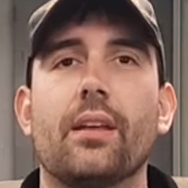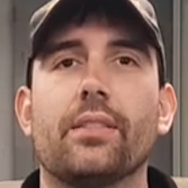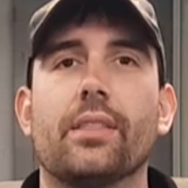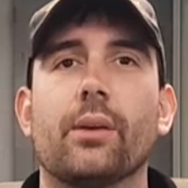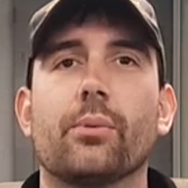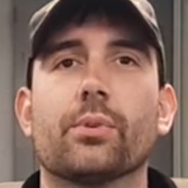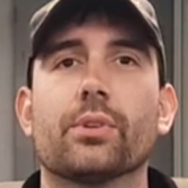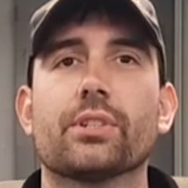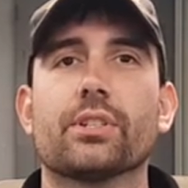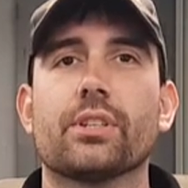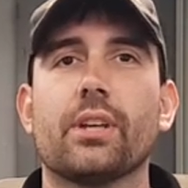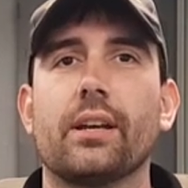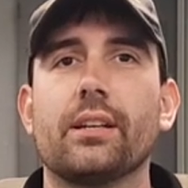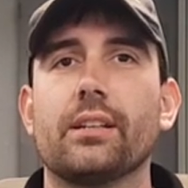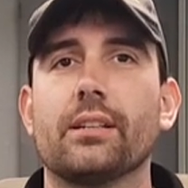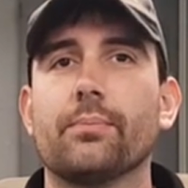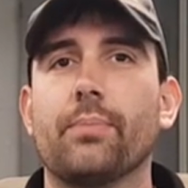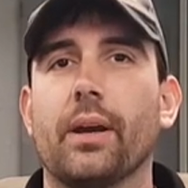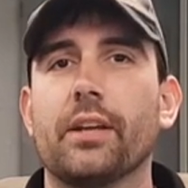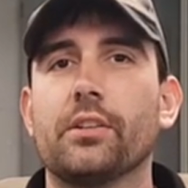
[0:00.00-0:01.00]
They were
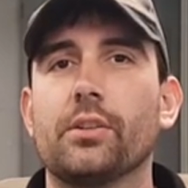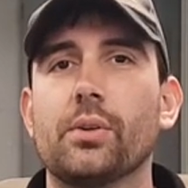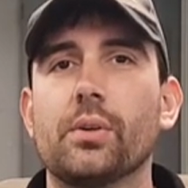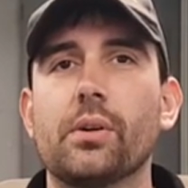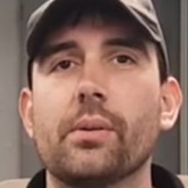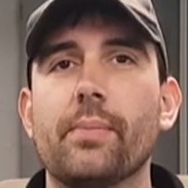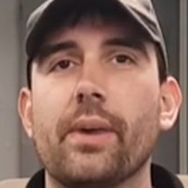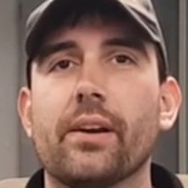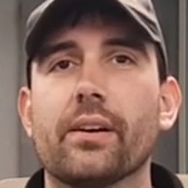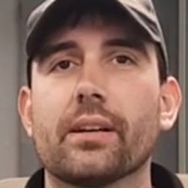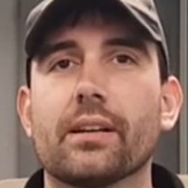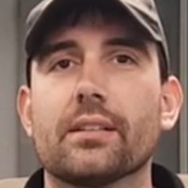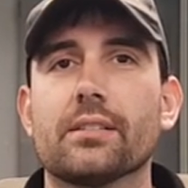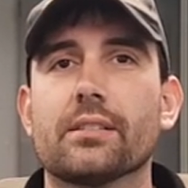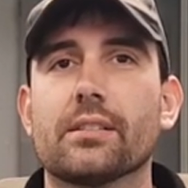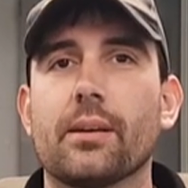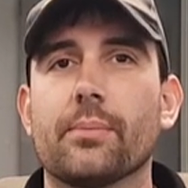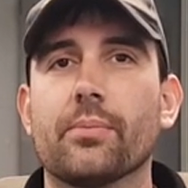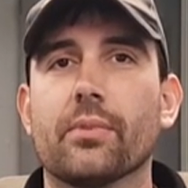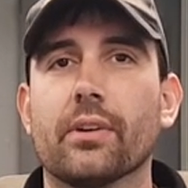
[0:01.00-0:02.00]
sighted by two American
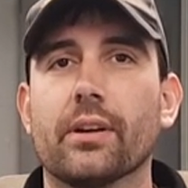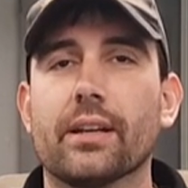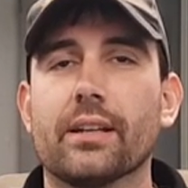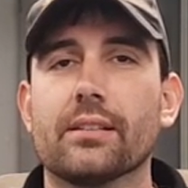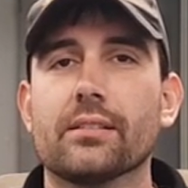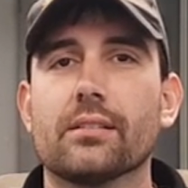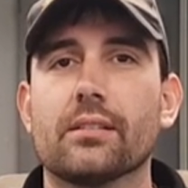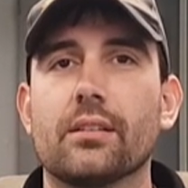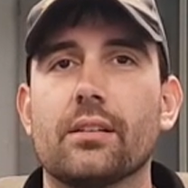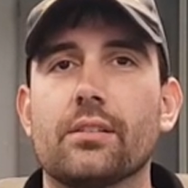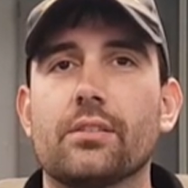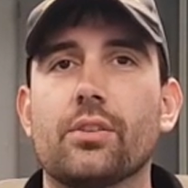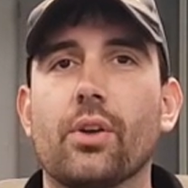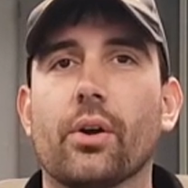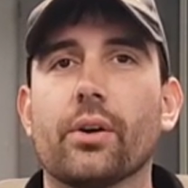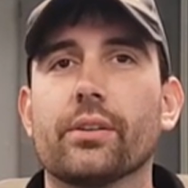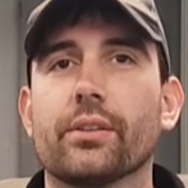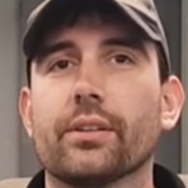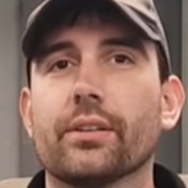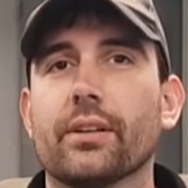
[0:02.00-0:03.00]
submarines,
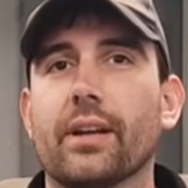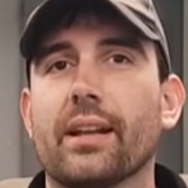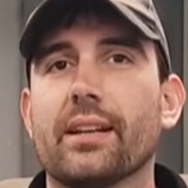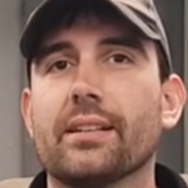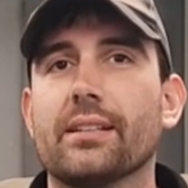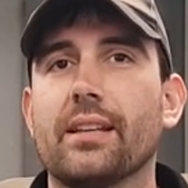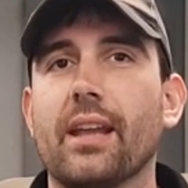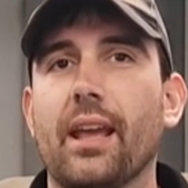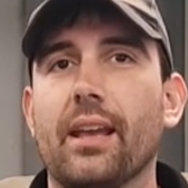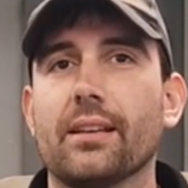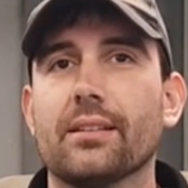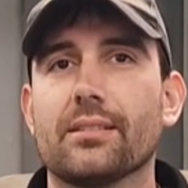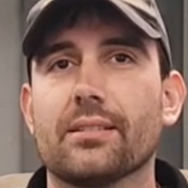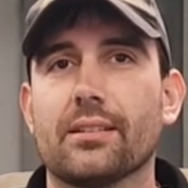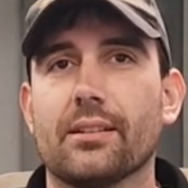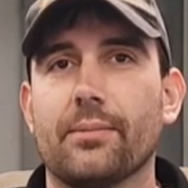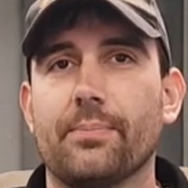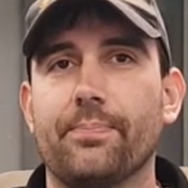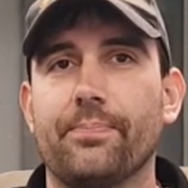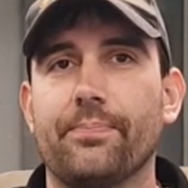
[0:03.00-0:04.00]
Darter and
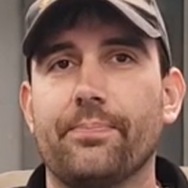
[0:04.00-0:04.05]
Dace,